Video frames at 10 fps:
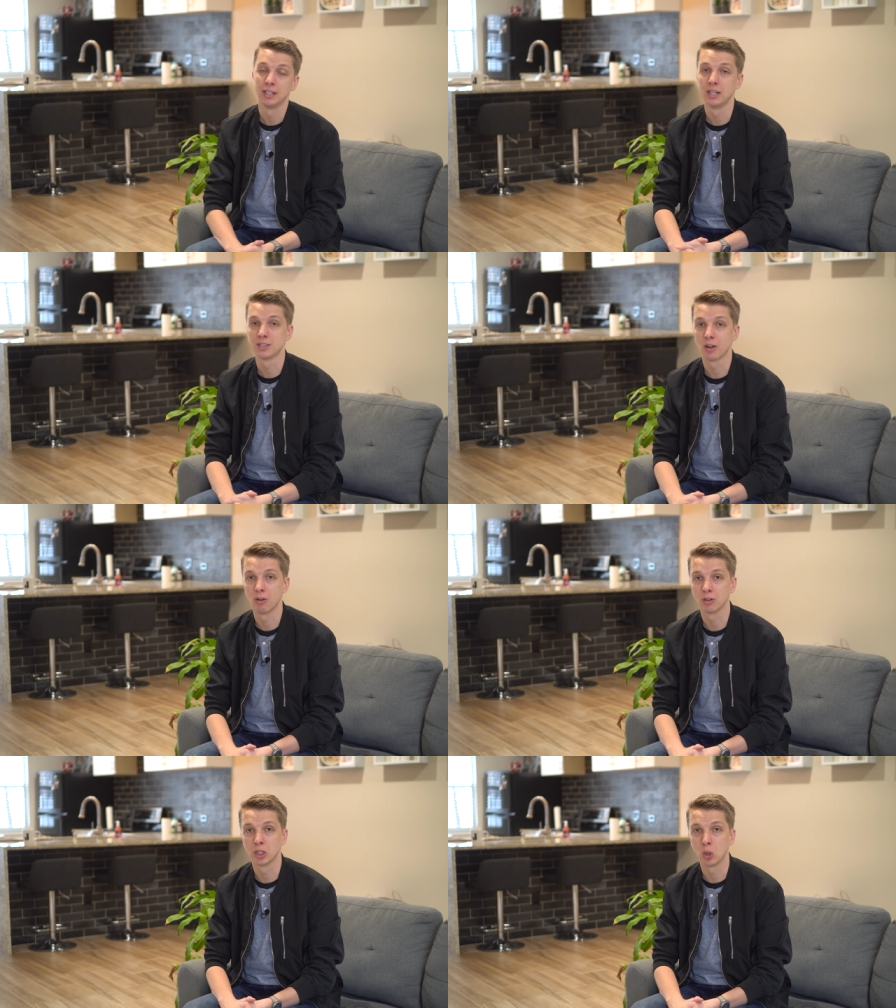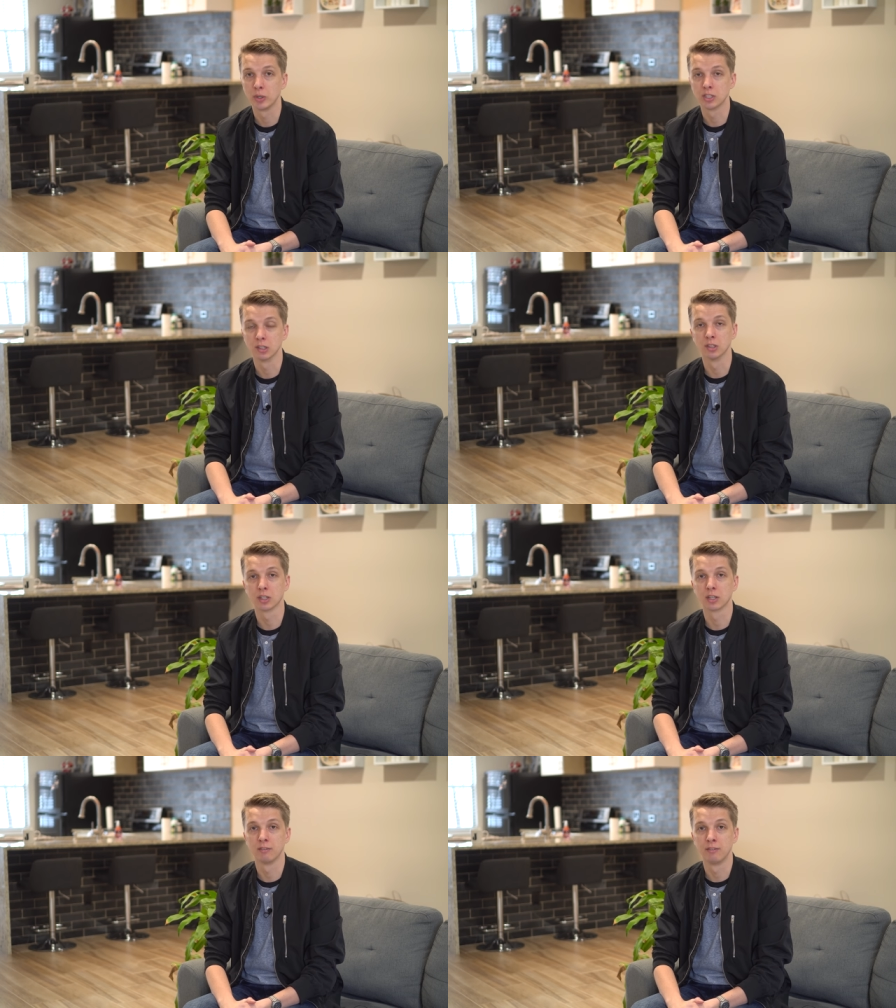it's all going to
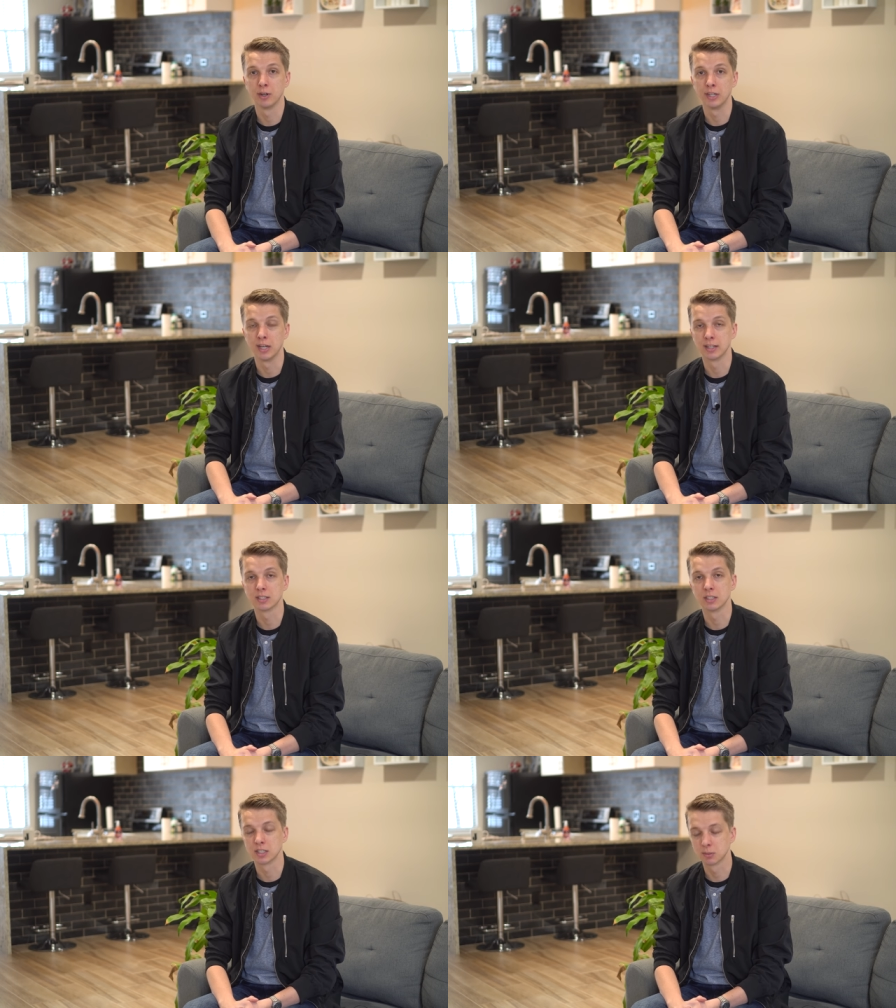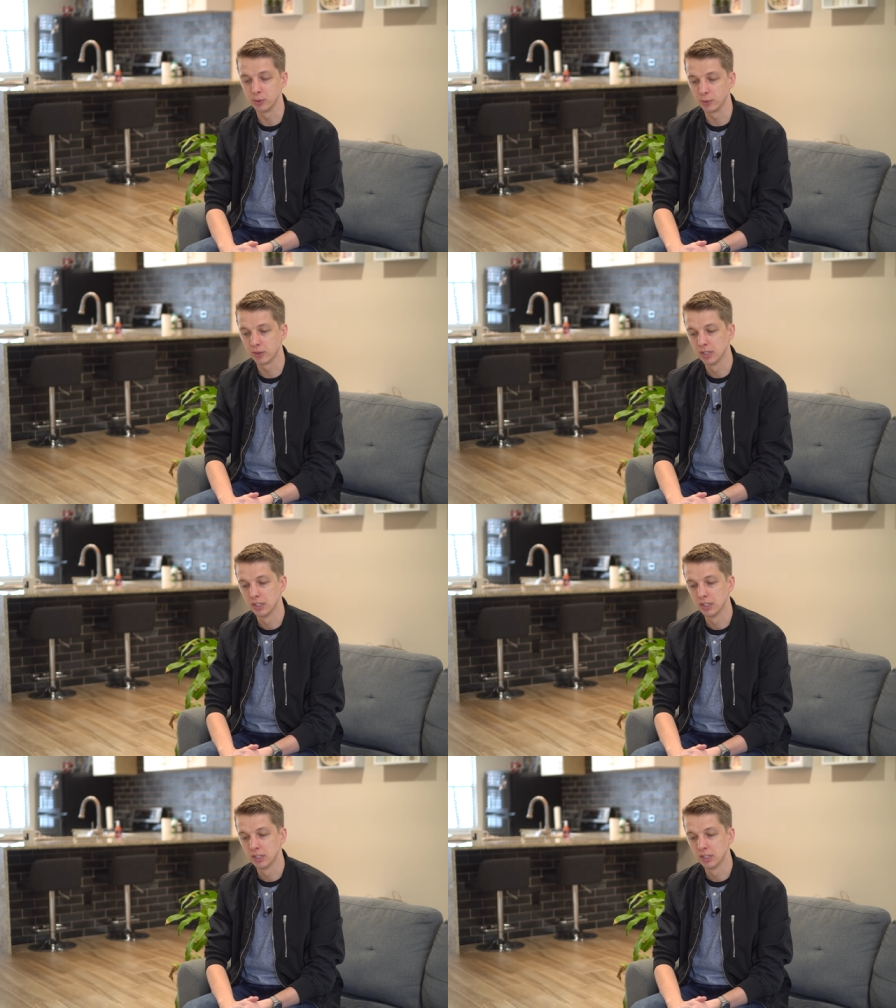look very nice and smooth.